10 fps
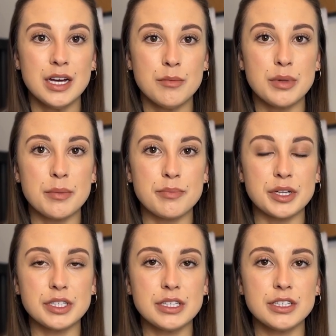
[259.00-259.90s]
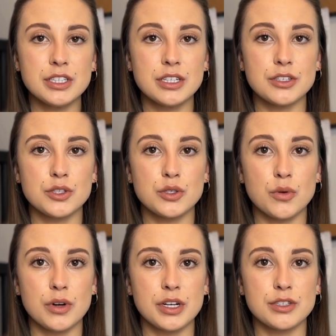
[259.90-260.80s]
but building your
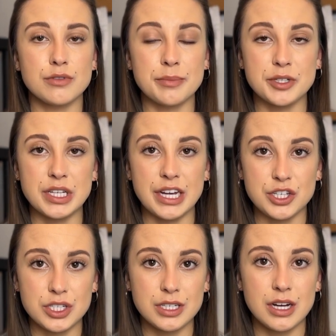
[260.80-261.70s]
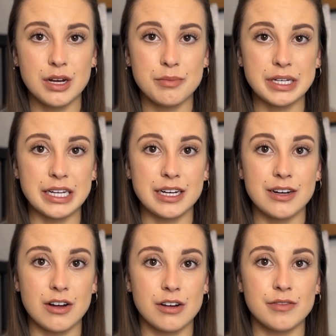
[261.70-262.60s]
store's reputation up and getting
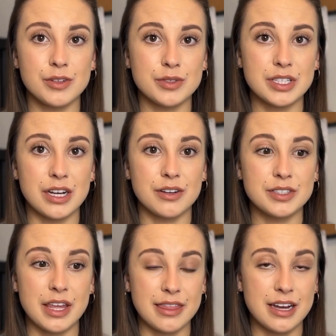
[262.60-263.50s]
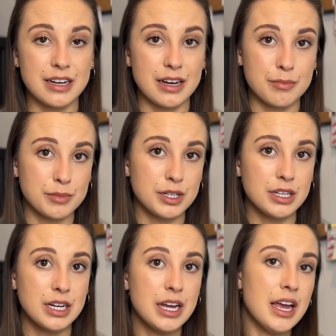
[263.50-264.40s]
all of those sales and that
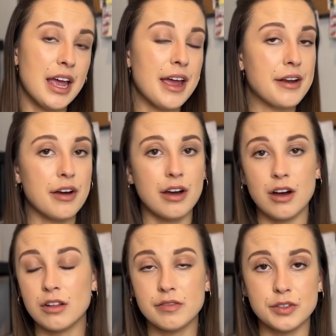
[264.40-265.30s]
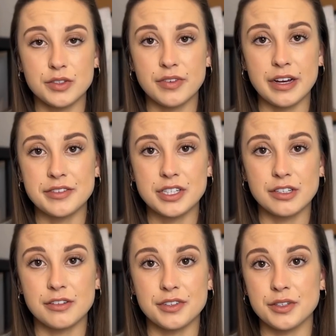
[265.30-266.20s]
number and all of those 5-star
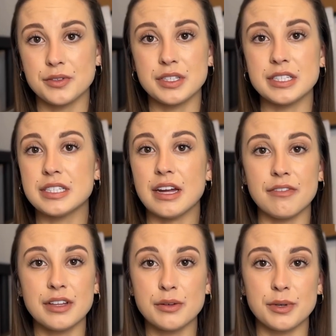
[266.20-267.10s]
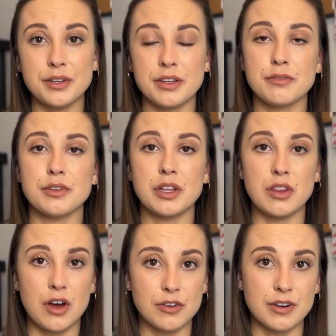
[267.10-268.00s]
reviews is definitely worth it for the
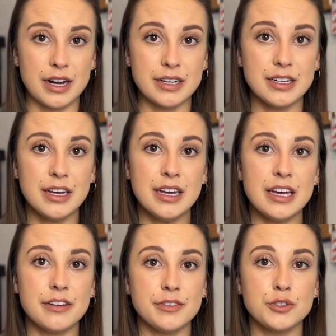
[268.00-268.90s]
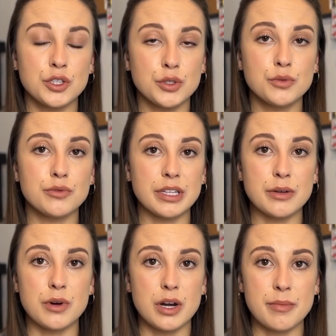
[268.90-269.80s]
long run if you do really
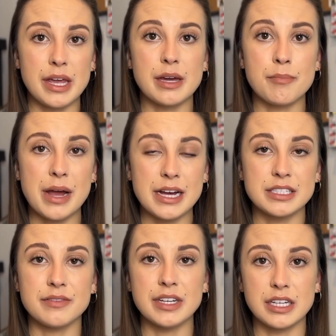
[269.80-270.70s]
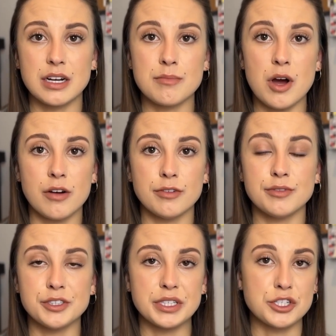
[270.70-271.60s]
want to make passive income off of
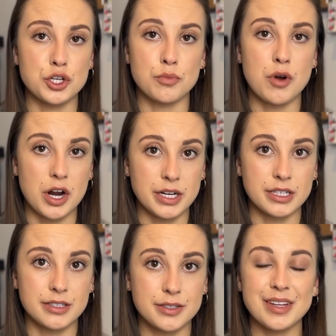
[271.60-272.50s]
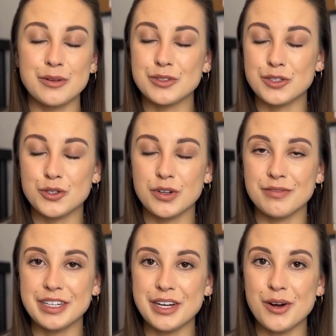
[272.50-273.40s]
your digital products. It was a short
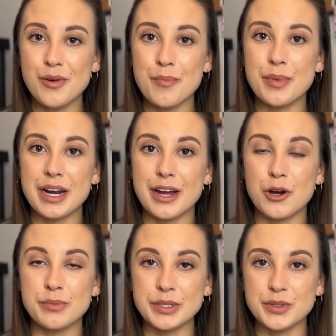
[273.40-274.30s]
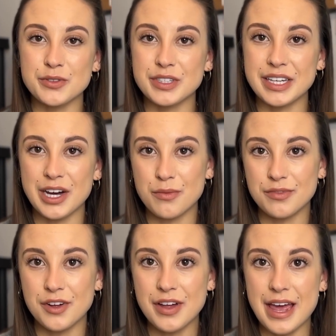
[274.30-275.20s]
video, but I hope this was really
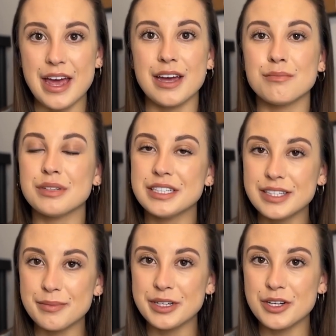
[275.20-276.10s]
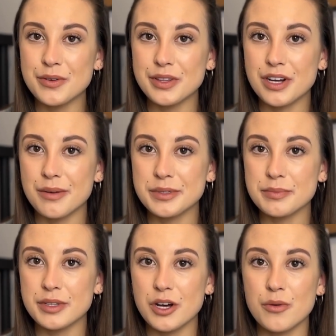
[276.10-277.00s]
helpful, and please let me know in the comments
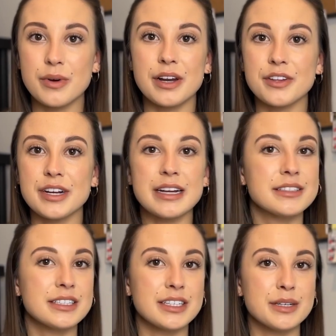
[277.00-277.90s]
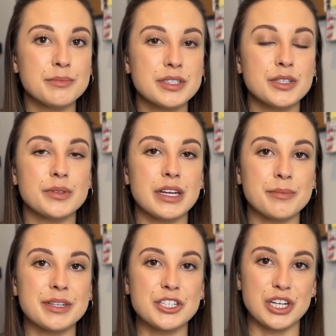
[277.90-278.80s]
below what other Etsy tips you would like
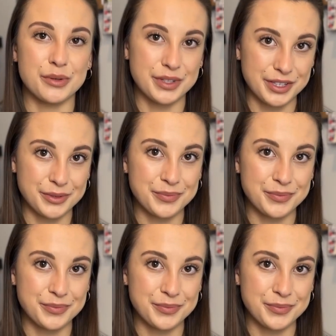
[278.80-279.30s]
me to share with you.